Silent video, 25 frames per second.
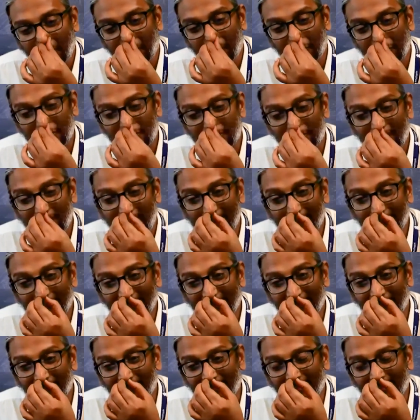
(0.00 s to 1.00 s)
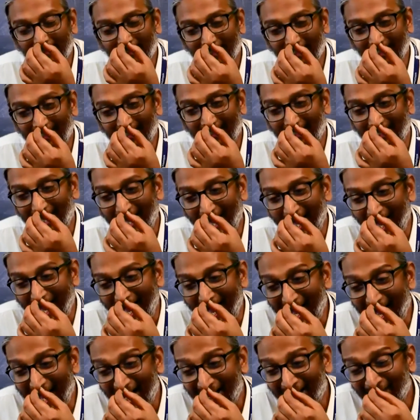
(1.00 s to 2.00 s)
us maamle mein,
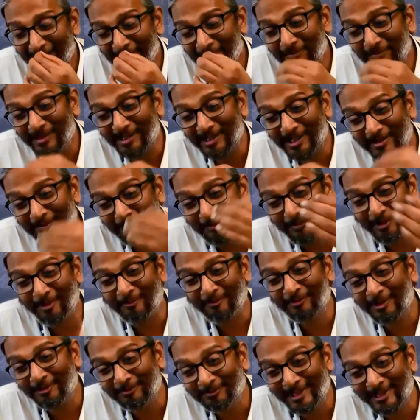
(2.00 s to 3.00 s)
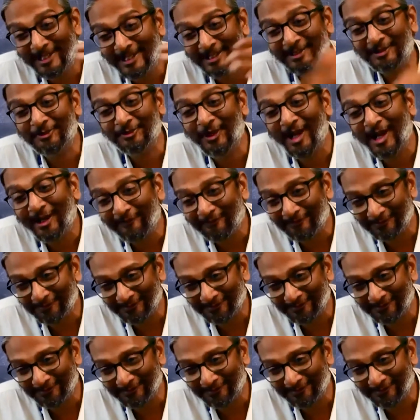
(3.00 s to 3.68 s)
I have a bigger problem than you have.